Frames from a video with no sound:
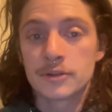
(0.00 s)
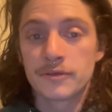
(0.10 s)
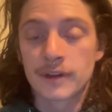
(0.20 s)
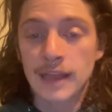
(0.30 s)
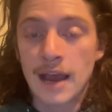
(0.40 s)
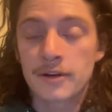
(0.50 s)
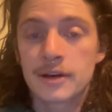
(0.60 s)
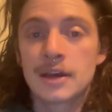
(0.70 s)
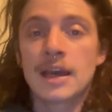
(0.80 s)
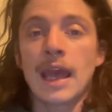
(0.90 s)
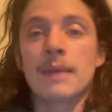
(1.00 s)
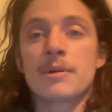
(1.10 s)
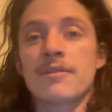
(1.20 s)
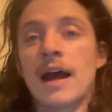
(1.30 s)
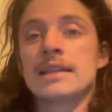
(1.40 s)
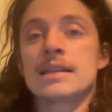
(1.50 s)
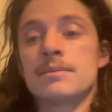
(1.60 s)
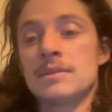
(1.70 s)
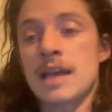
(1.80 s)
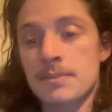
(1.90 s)
fill out and provide
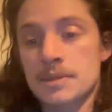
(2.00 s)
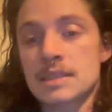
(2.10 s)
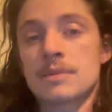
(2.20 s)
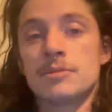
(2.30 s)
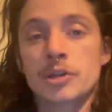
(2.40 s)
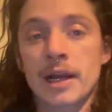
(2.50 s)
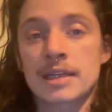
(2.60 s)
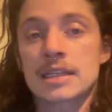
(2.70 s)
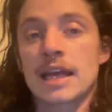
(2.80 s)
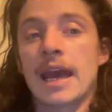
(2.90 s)
some tips, some tricks,